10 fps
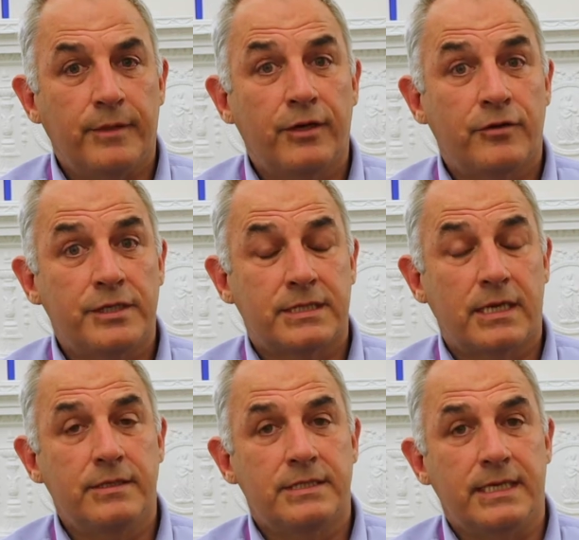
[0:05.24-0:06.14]
urinary
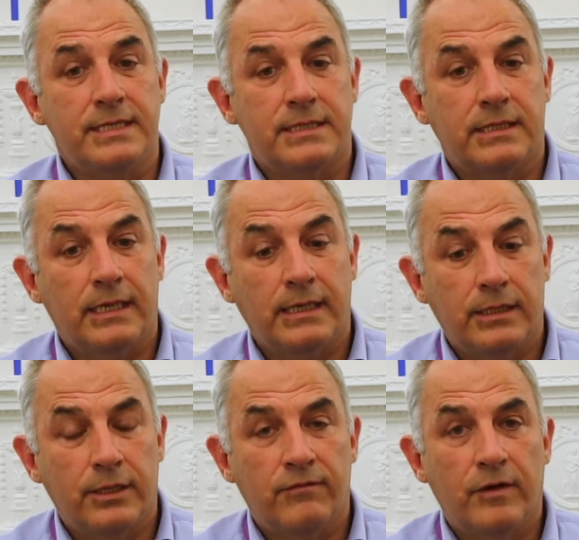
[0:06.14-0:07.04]
stone disease, that an
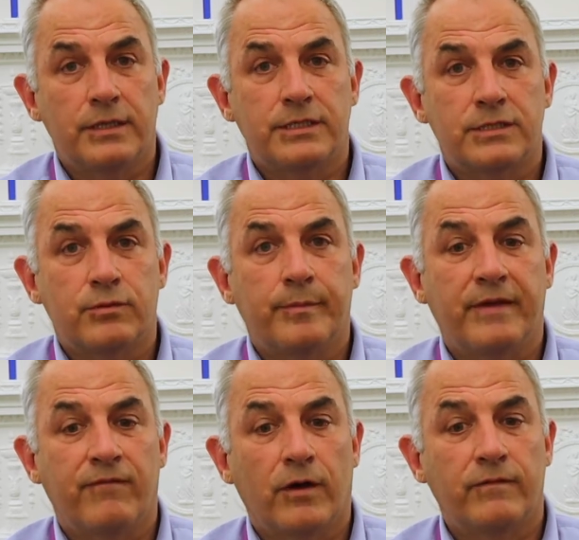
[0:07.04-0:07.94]
endourologist would be
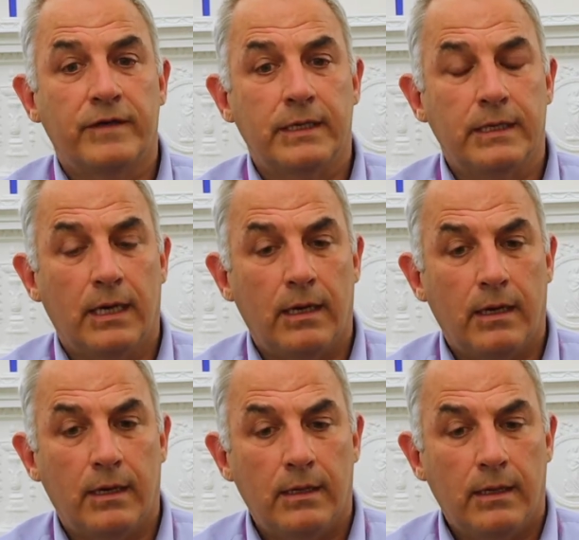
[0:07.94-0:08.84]
involved in
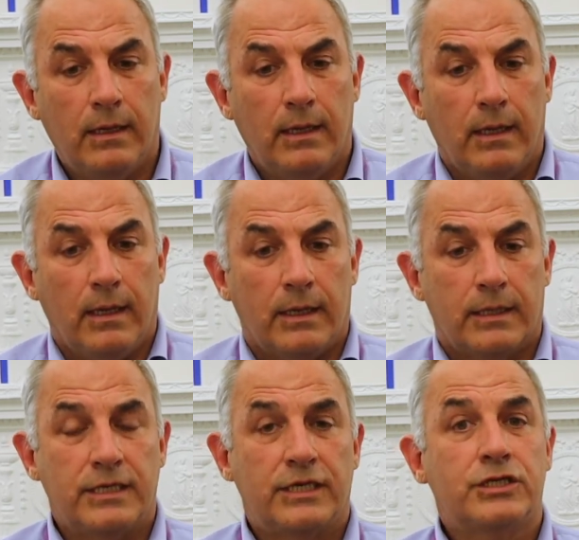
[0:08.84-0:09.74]
are
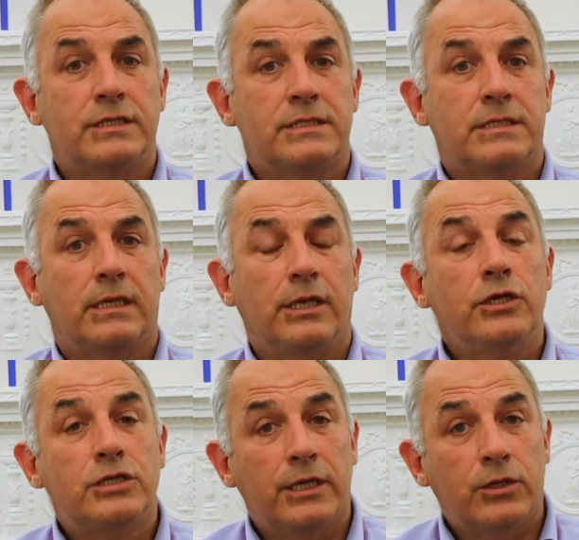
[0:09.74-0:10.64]
conditions that
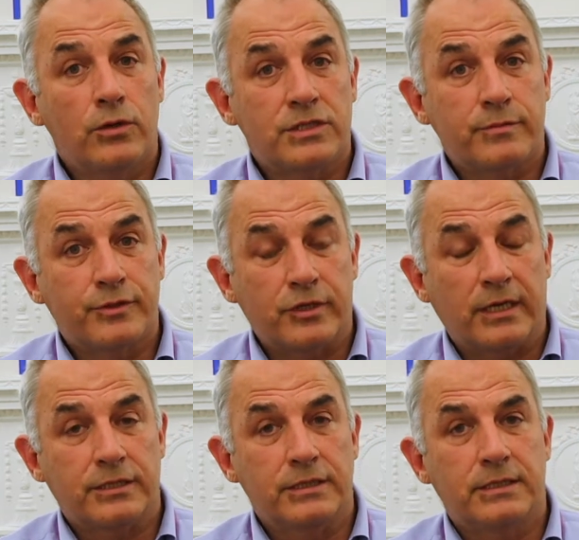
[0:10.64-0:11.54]
usually cause
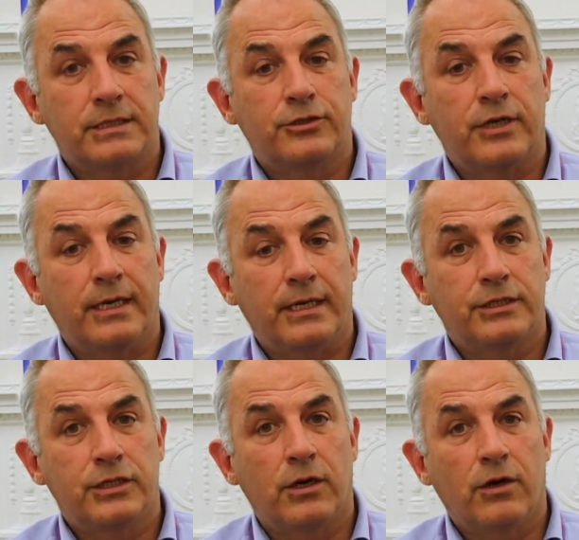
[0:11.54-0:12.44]
obstruction to the
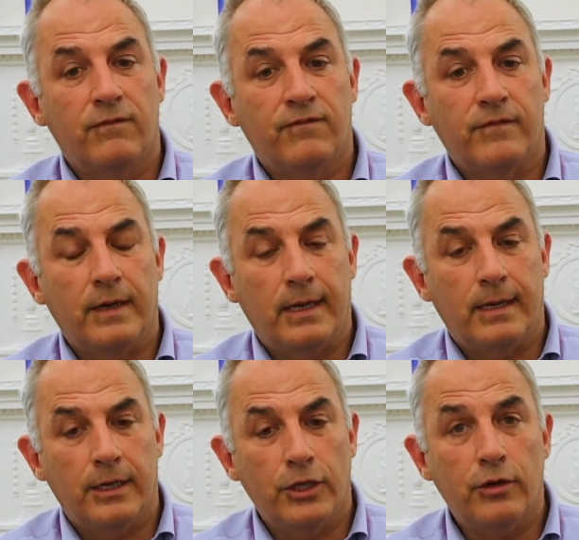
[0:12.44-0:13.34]
drainage of
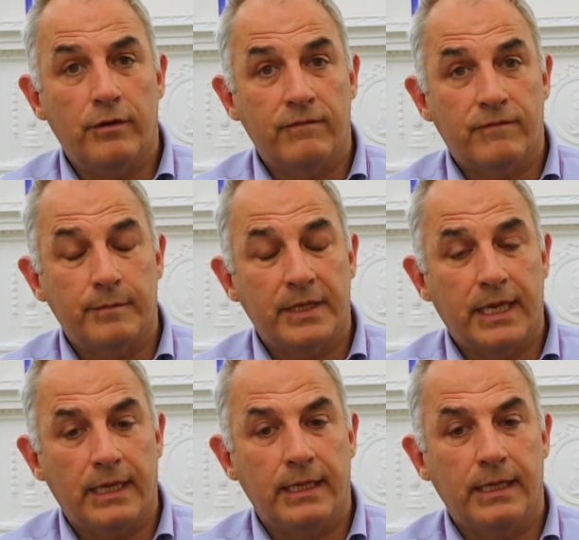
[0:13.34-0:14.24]
urine from the
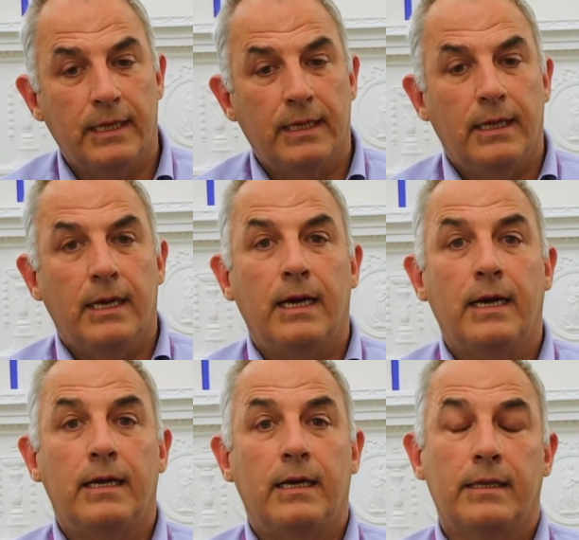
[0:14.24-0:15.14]
kidney.
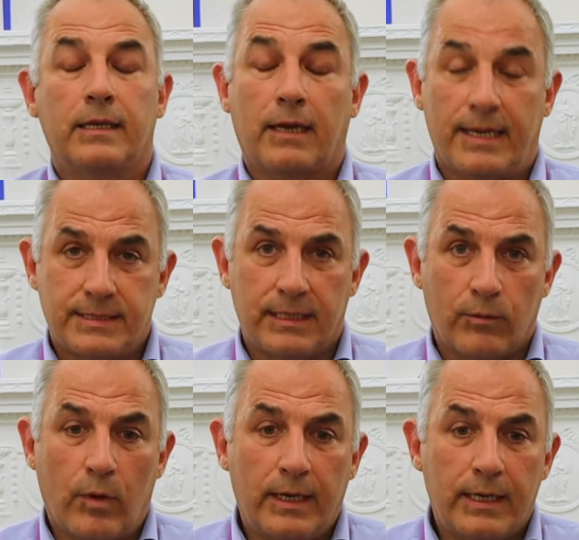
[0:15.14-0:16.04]
The classic
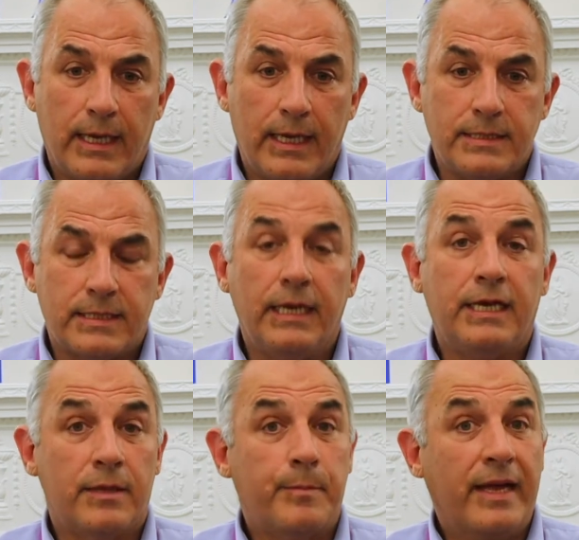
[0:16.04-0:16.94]
one is
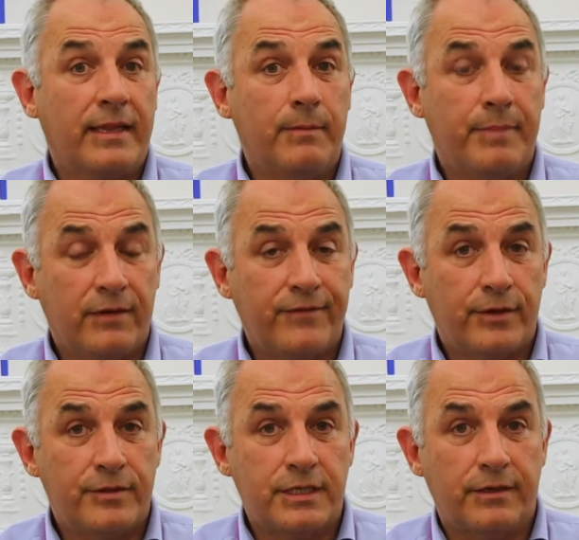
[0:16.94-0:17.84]
idiopathic
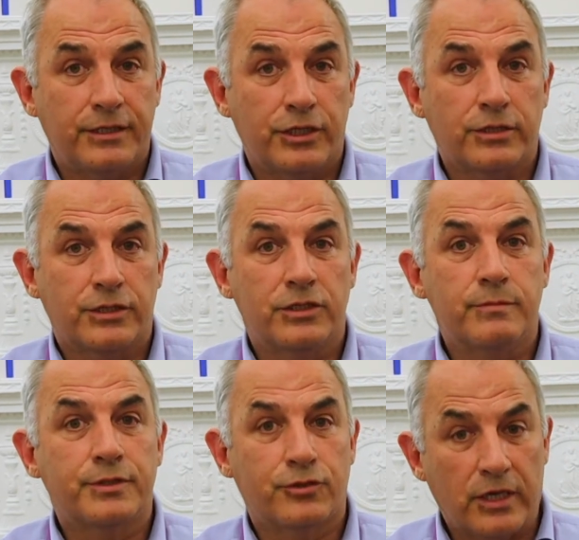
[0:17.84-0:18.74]
pelviureteric junction
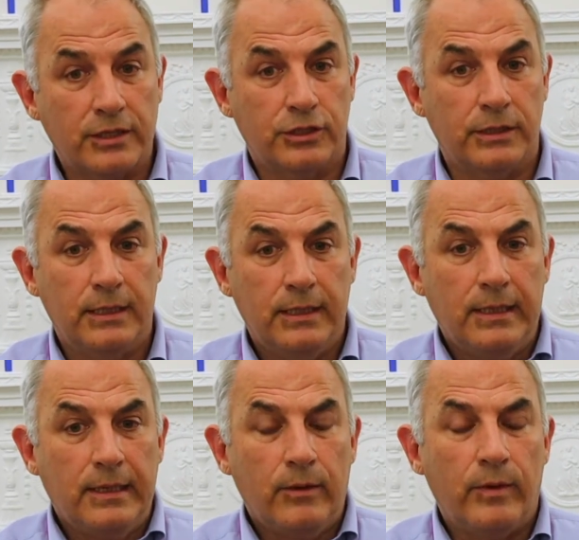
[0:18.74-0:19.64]
obstruction,
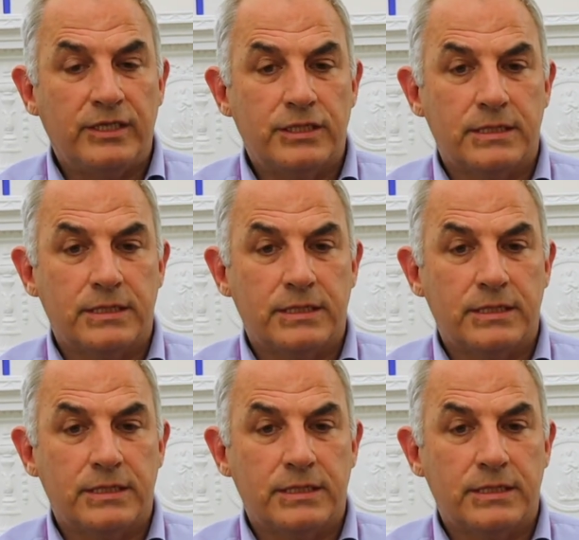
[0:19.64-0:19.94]
which